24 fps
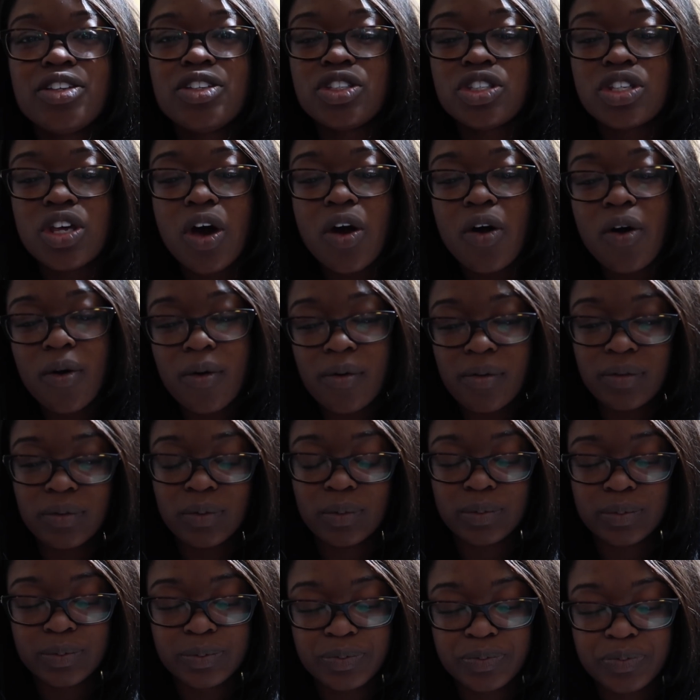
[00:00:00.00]
So
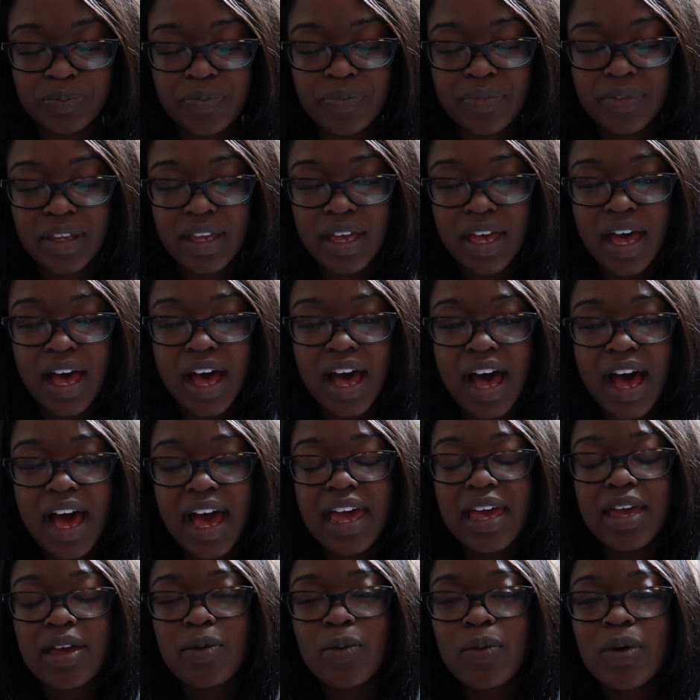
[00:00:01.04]

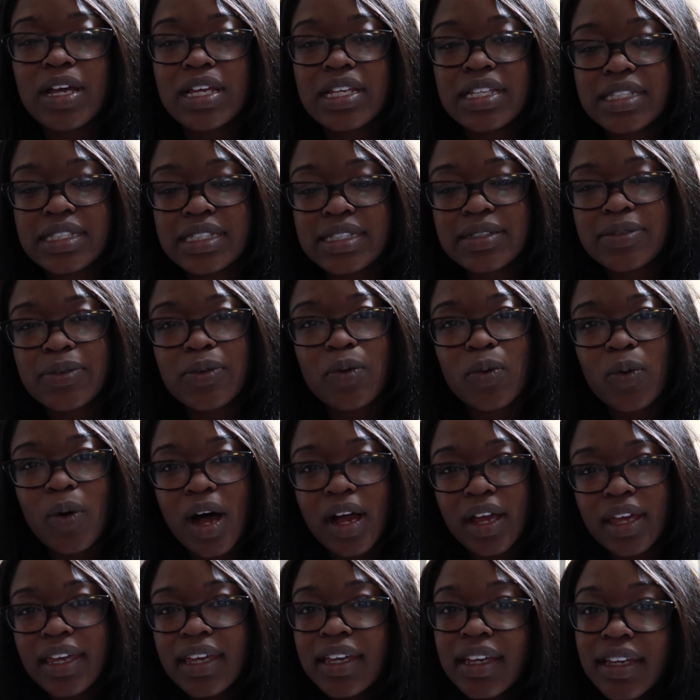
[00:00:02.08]
I was
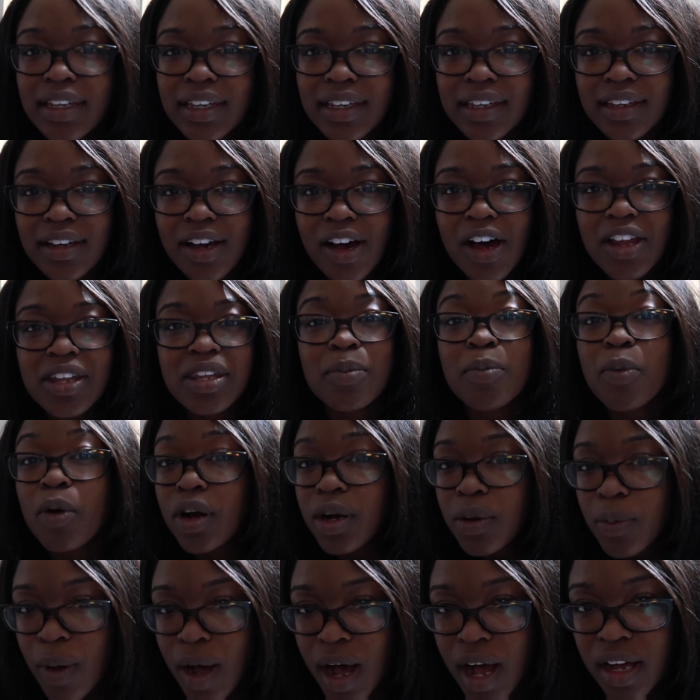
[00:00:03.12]
walking on the
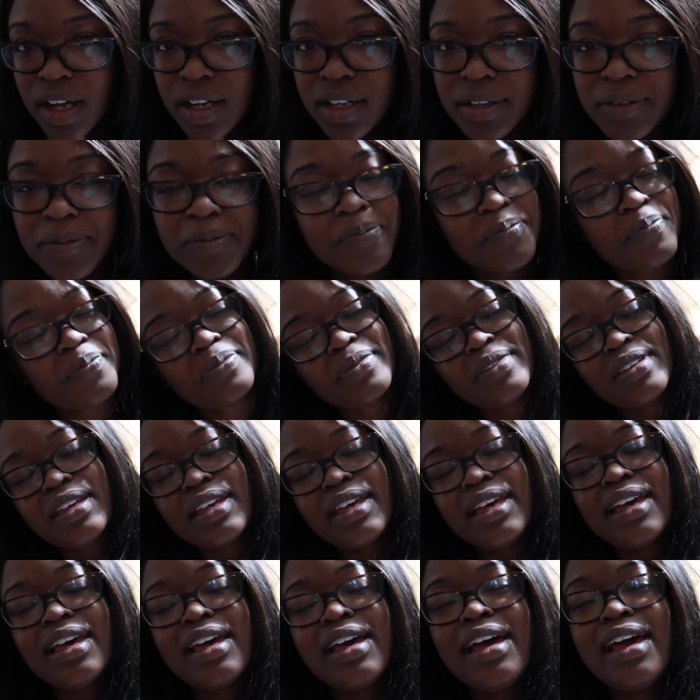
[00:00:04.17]
boardwalk
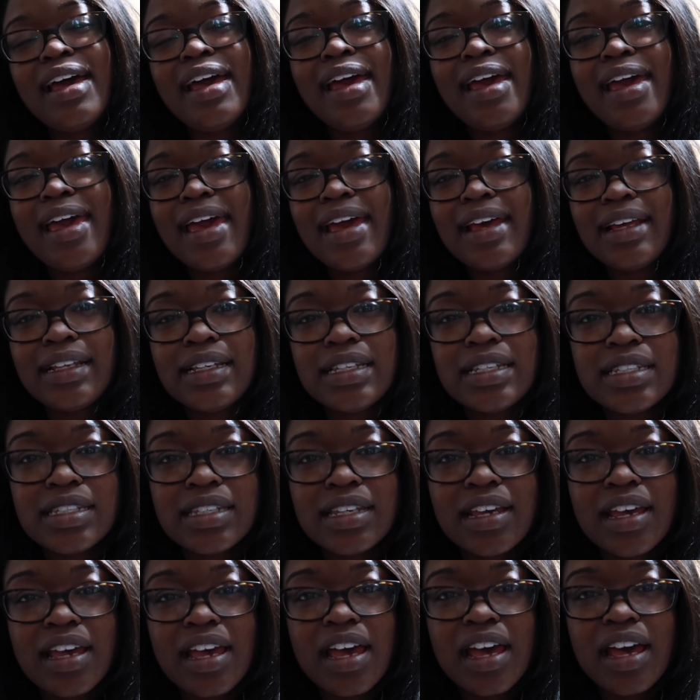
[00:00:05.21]

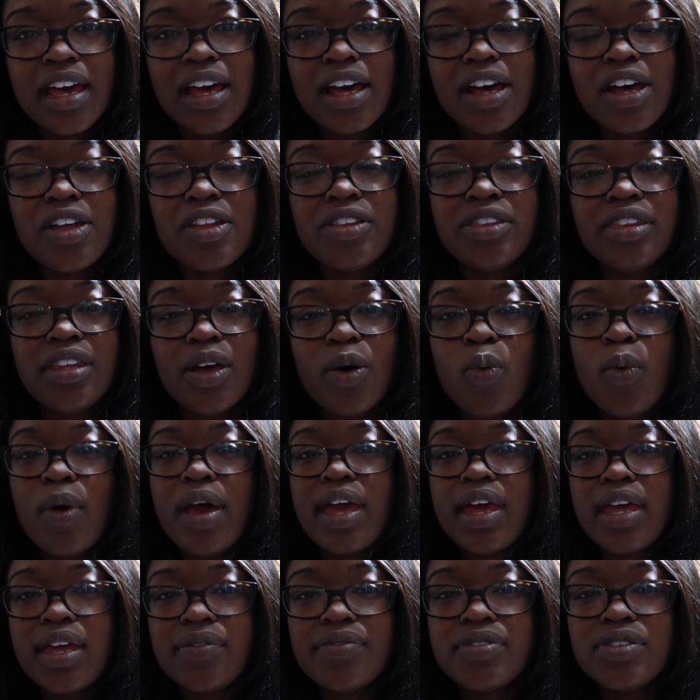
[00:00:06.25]
and the
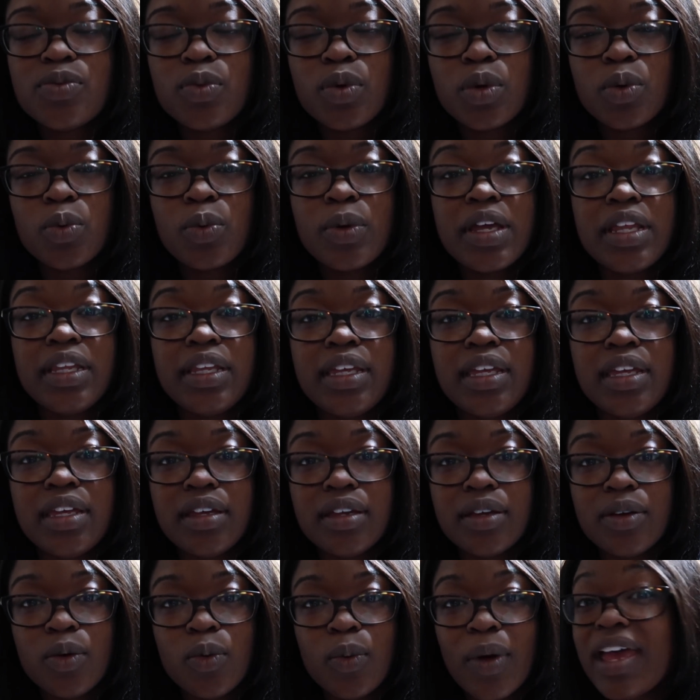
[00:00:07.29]
waves were
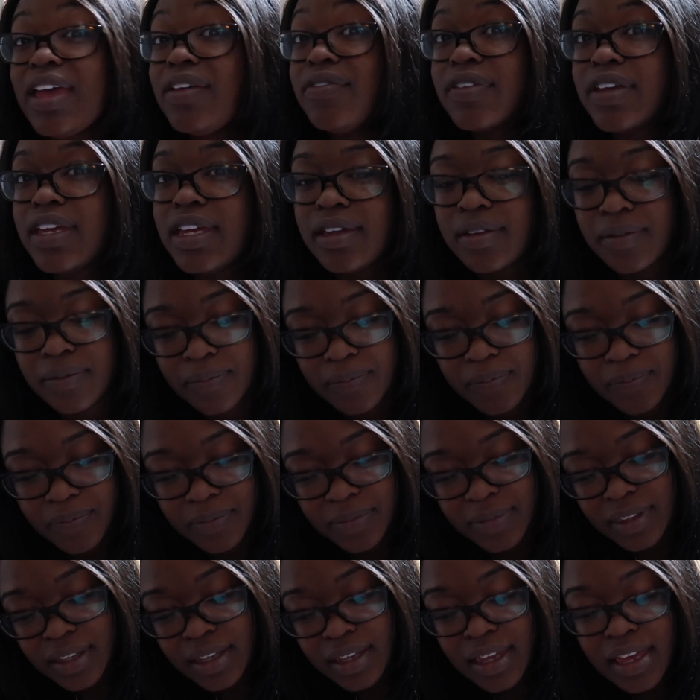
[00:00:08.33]
really wavy,
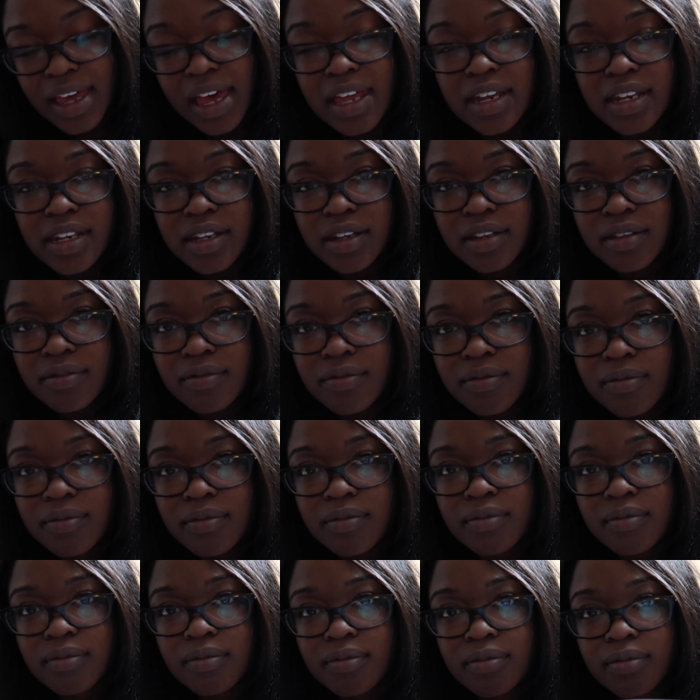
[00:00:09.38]

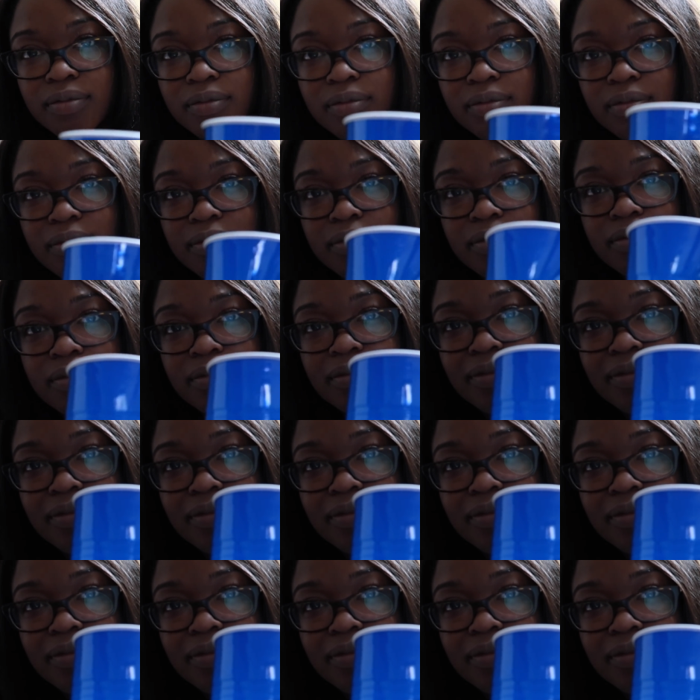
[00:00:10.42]
and